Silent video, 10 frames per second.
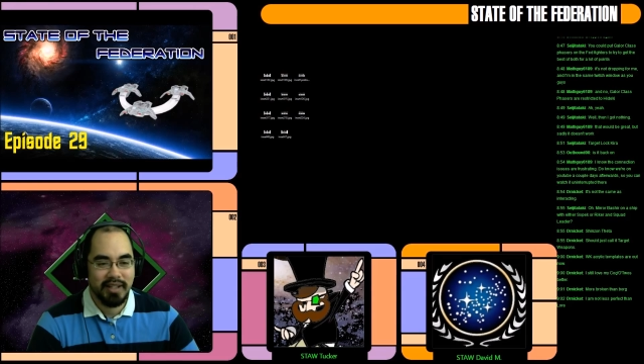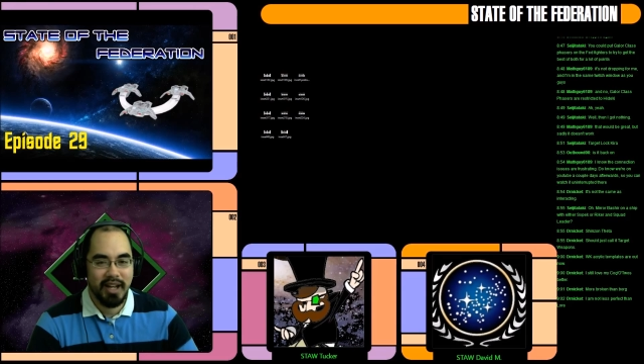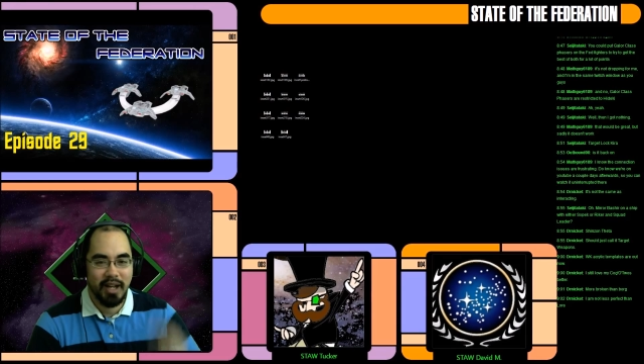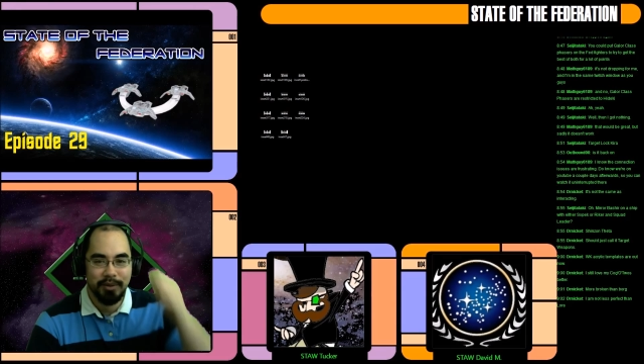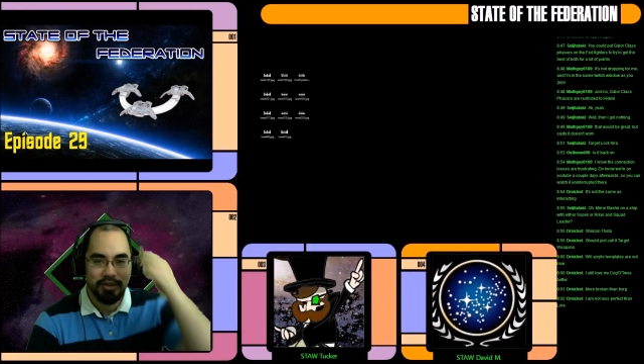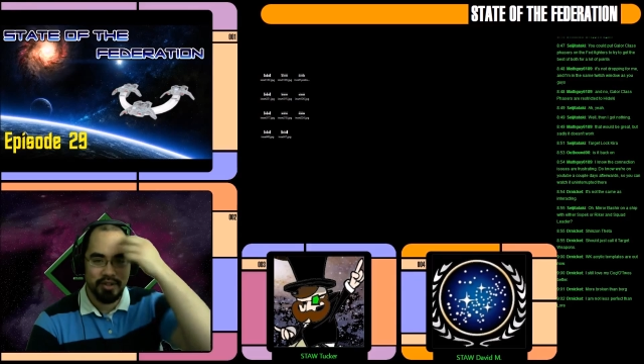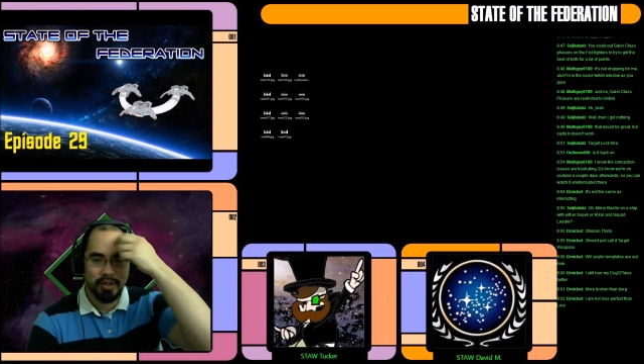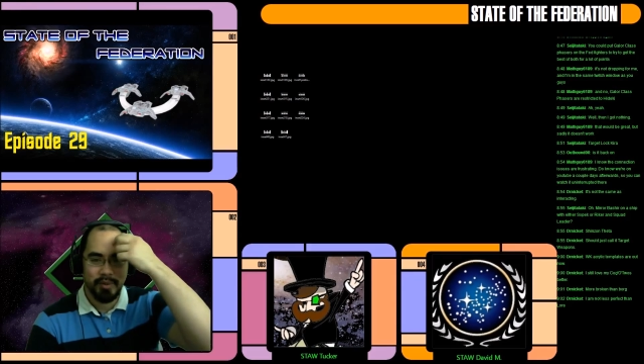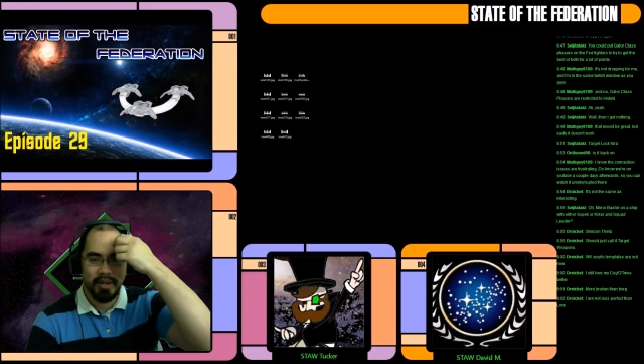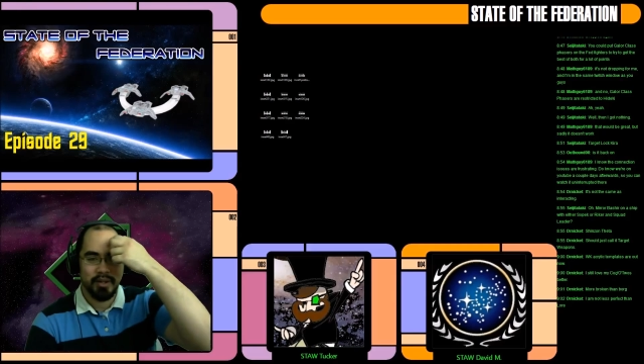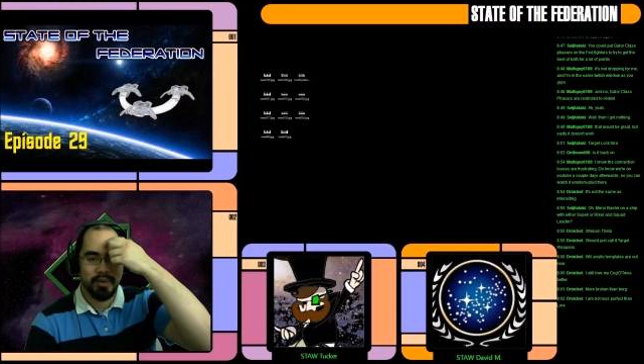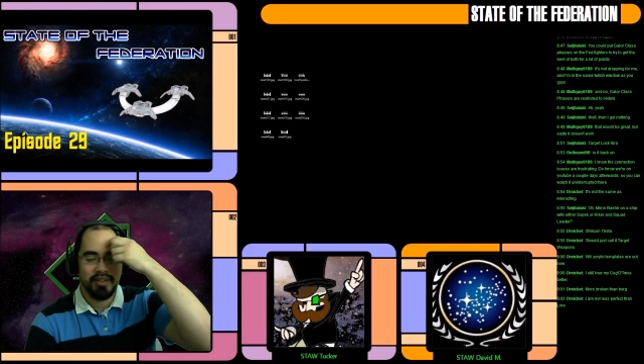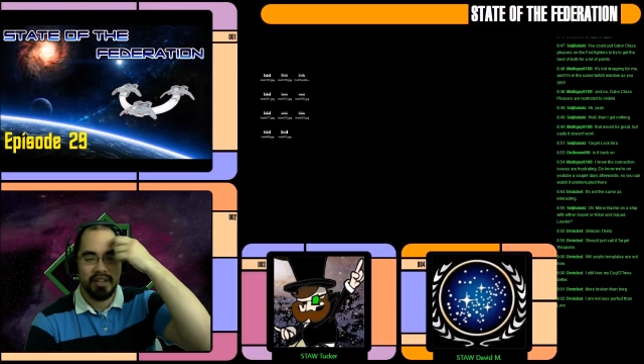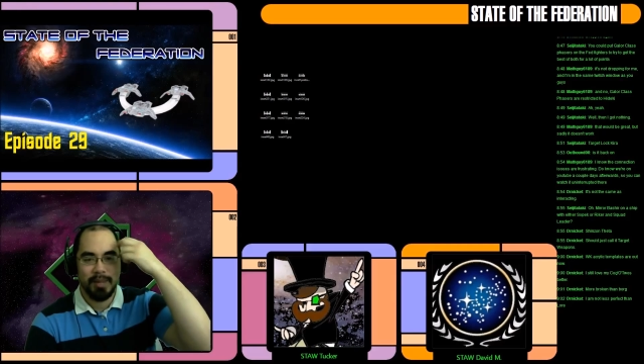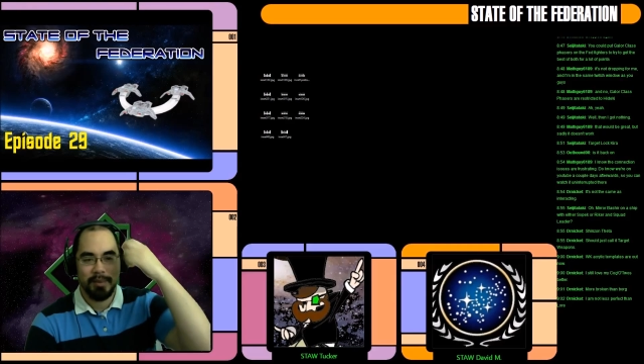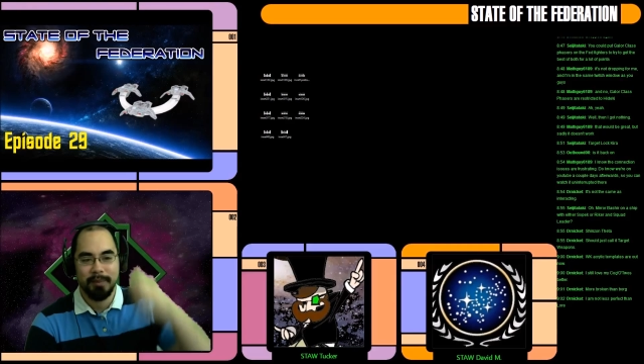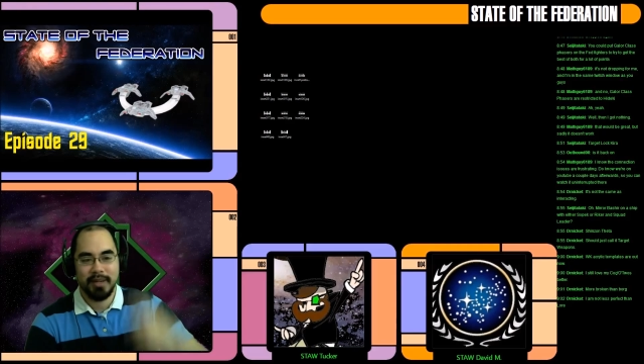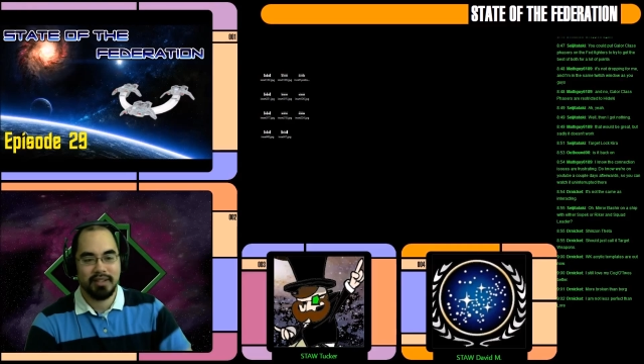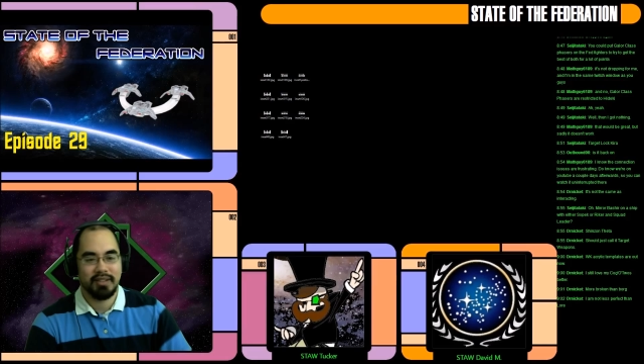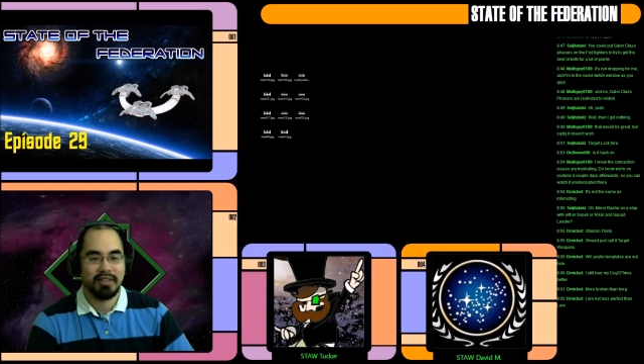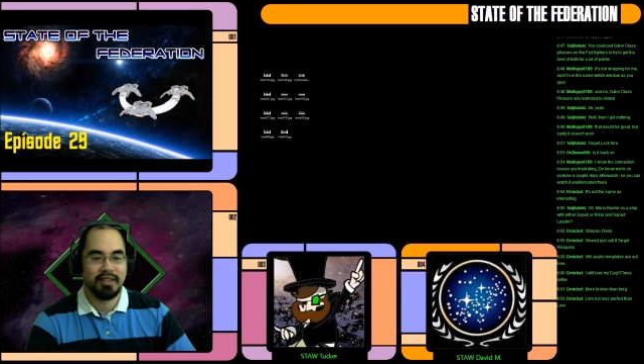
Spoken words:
I always used the regular ones that came with the box.